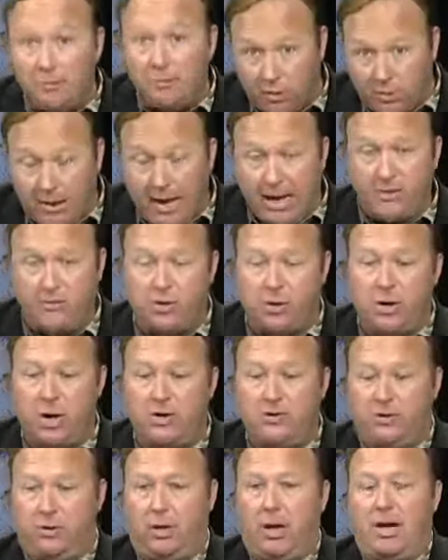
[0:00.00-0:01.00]
for major
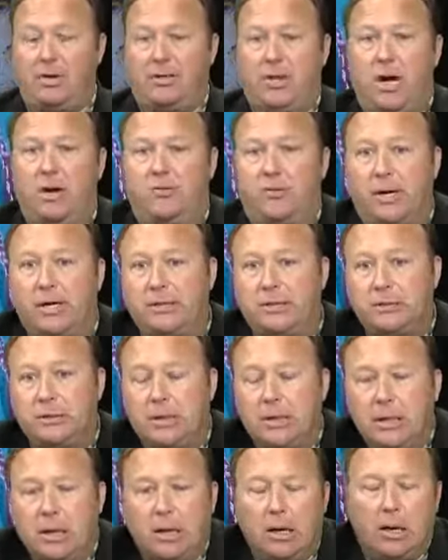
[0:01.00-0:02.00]
industrialized countries
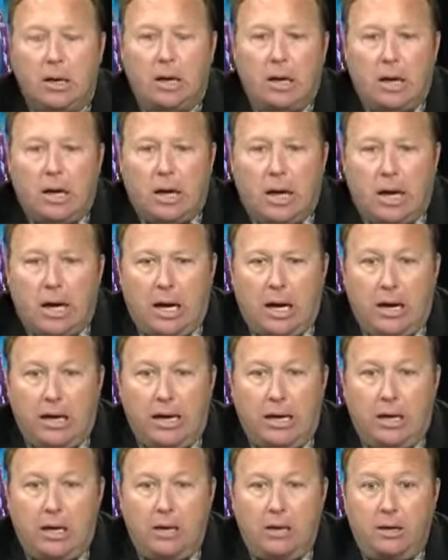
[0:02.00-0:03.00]

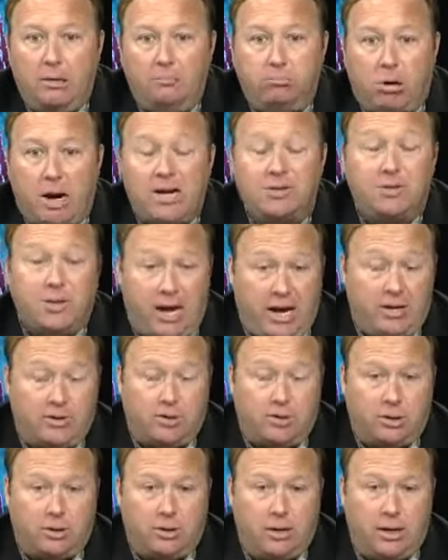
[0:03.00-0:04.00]
in breast
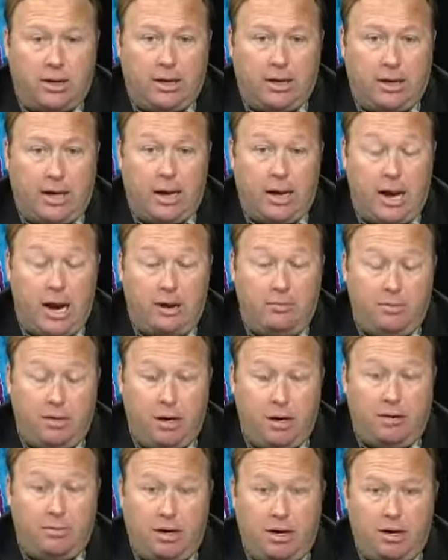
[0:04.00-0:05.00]
cancer,
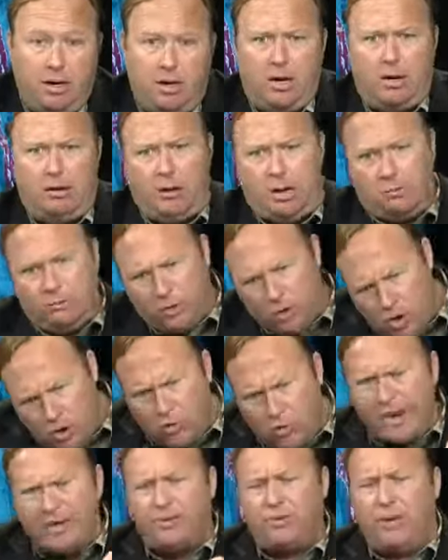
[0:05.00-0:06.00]
and the
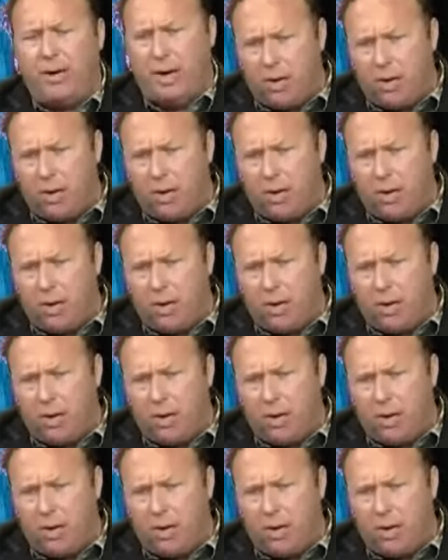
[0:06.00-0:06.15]
U.S.